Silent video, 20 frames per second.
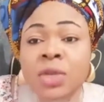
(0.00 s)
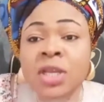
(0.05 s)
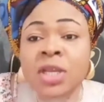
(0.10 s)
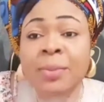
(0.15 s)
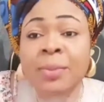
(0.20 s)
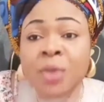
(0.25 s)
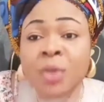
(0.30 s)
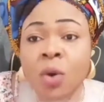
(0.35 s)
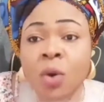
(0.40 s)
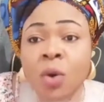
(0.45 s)

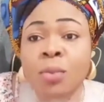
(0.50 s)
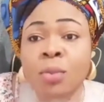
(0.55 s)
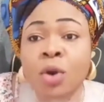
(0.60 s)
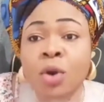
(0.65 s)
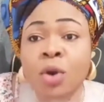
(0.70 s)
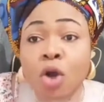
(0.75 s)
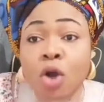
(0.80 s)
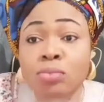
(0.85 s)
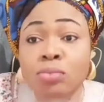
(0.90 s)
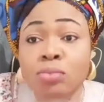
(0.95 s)
owo mo
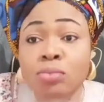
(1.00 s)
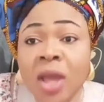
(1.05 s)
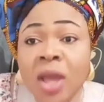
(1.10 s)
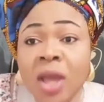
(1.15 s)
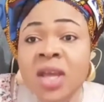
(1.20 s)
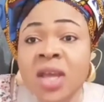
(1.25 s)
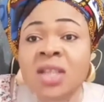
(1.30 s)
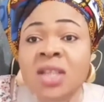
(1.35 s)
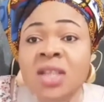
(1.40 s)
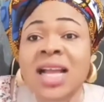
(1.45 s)
ko gbo e
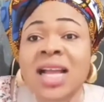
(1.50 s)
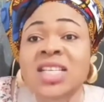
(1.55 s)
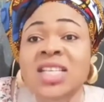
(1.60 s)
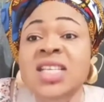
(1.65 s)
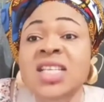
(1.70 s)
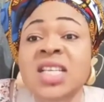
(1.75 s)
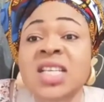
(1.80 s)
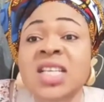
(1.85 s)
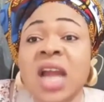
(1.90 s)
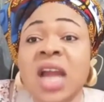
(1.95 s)
that
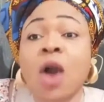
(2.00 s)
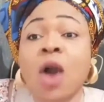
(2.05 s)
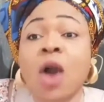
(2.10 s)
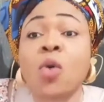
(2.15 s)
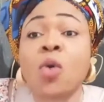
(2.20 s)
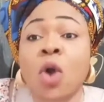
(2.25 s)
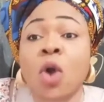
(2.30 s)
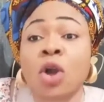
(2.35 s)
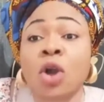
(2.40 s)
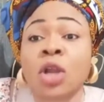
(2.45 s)
is sira
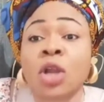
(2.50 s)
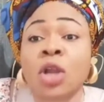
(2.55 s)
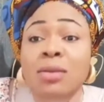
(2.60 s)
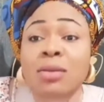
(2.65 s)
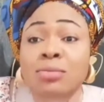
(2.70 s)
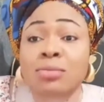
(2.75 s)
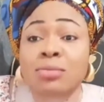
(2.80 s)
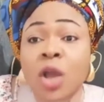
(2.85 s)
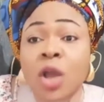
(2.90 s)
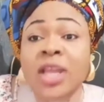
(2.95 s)
o wo na
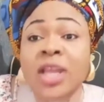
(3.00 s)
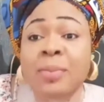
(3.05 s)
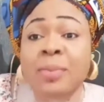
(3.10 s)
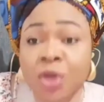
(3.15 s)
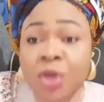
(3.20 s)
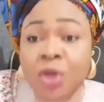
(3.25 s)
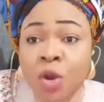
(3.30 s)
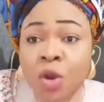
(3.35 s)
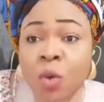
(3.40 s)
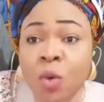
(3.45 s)
gbo iye
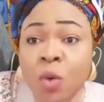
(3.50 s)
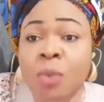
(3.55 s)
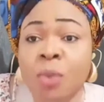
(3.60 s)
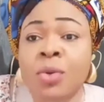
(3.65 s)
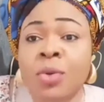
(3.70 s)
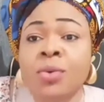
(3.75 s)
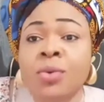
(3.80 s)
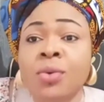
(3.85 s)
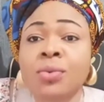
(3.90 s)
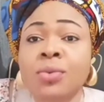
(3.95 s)
mi owo mo
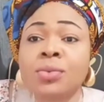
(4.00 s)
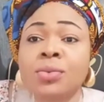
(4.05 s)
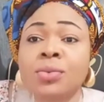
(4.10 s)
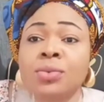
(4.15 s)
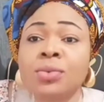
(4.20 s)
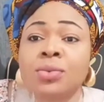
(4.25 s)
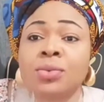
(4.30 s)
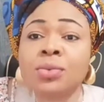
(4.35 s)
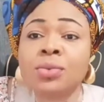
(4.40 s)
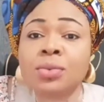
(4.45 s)

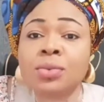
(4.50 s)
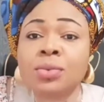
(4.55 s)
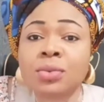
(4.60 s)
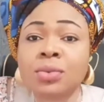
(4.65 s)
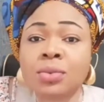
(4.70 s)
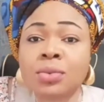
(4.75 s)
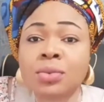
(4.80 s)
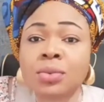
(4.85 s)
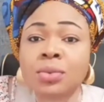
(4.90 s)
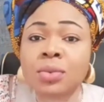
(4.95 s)

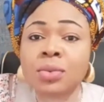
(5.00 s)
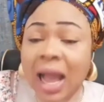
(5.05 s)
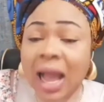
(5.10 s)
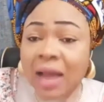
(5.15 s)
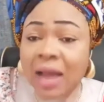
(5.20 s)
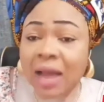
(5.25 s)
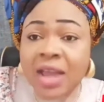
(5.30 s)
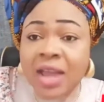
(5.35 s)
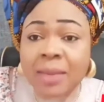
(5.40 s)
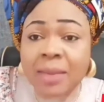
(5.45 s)

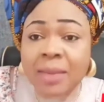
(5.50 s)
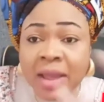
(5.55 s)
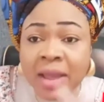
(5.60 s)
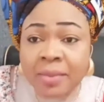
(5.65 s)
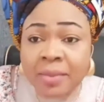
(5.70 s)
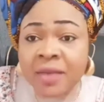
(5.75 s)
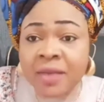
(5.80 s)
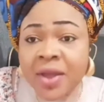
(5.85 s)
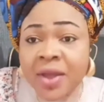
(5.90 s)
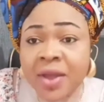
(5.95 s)
a bi e me
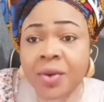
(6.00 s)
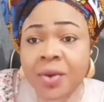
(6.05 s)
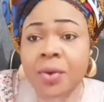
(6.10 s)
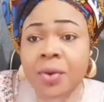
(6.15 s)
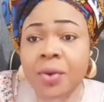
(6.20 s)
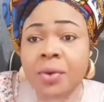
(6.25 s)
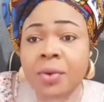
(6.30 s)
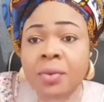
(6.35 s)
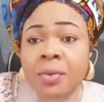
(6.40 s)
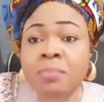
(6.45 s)
mi e le
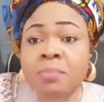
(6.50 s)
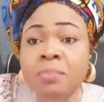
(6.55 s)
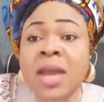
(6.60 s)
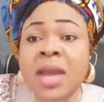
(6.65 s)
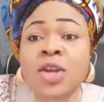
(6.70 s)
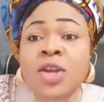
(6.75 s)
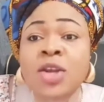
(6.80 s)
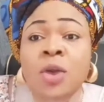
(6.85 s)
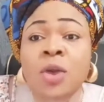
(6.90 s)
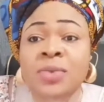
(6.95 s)
yo
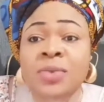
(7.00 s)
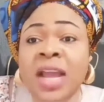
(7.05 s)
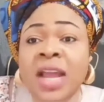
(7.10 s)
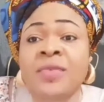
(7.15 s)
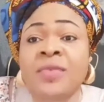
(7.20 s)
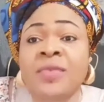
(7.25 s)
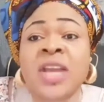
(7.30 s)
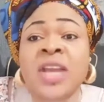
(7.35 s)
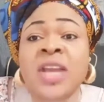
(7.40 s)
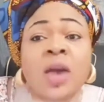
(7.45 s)
many of
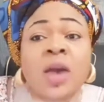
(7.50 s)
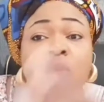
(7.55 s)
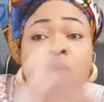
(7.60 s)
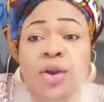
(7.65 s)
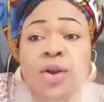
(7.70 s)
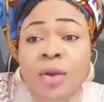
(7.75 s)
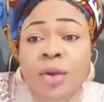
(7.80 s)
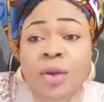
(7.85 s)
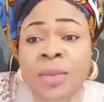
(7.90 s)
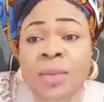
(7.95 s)
them bi yan kwe
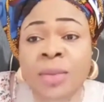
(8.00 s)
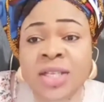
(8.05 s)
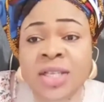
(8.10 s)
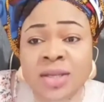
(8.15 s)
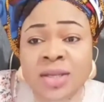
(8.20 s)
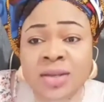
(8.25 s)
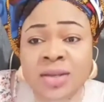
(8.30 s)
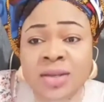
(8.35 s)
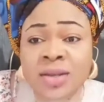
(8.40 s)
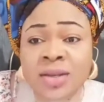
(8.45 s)

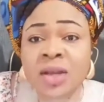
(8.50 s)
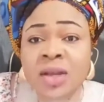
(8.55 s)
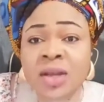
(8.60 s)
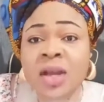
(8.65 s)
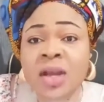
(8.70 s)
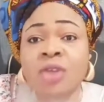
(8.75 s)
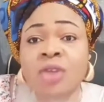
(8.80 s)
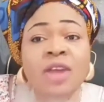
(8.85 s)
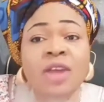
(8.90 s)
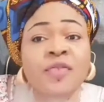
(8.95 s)
government
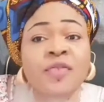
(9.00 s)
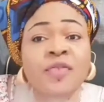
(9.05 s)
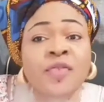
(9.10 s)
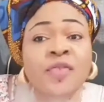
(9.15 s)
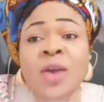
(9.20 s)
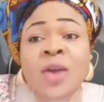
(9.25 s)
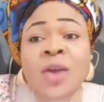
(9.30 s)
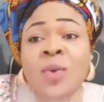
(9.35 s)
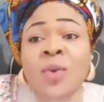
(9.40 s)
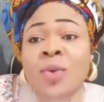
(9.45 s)
o da fun
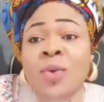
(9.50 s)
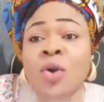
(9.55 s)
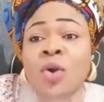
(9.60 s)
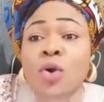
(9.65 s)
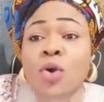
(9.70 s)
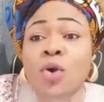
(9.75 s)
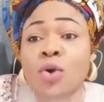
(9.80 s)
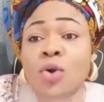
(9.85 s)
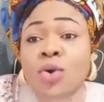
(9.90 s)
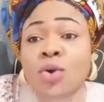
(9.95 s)
e wan we
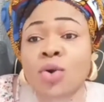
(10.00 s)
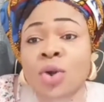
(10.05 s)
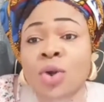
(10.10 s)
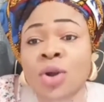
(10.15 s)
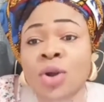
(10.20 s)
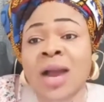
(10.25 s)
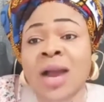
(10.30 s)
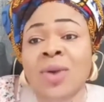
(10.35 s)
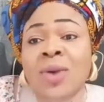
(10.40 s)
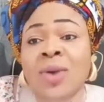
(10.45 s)
gogoro no
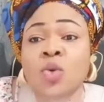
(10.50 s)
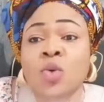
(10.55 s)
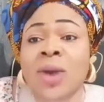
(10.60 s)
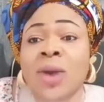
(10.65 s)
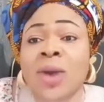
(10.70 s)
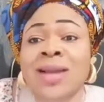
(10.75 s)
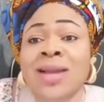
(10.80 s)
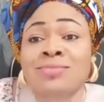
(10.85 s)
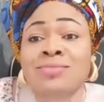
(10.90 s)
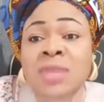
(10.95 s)
ya wa so
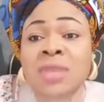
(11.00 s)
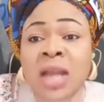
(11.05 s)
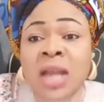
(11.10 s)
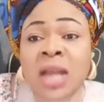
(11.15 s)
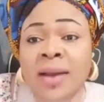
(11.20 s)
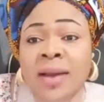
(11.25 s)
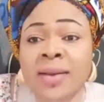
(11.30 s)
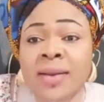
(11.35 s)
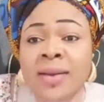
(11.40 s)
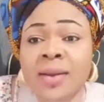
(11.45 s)
wa igbin
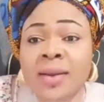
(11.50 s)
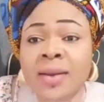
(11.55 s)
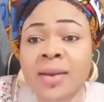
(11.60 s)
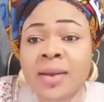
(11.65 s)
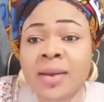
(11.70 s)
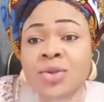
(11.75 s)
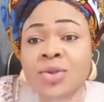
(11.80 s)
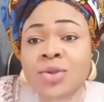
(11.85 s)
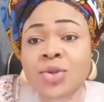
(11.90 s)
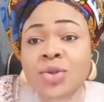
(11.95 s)
na
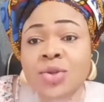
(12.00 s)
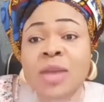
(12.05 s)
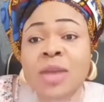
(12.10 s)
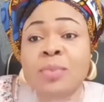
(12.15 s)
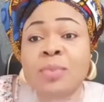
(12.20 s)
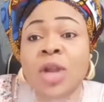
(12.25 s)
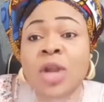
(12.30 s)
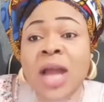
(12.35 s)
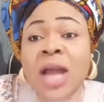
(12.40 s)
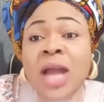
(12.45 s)
so e
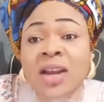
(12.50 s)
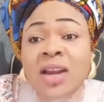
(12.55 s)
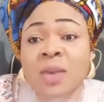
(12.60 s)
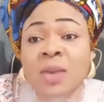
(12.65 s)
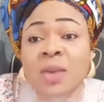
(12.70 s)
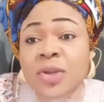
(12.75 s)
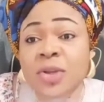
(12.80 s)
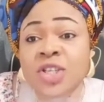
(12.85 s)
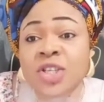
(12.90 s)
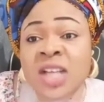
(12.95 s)
mo na
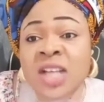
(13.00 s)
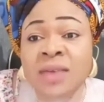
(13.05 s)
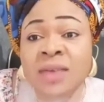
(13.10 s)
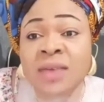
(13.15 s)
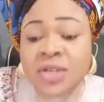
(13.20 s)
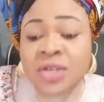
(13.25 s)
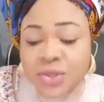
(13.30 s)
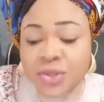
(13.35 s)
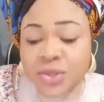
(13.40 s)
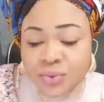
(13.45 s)
report yan
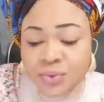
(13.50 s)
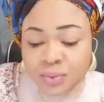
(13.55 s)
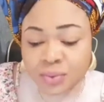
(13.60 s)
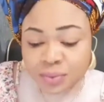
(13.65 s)
mi school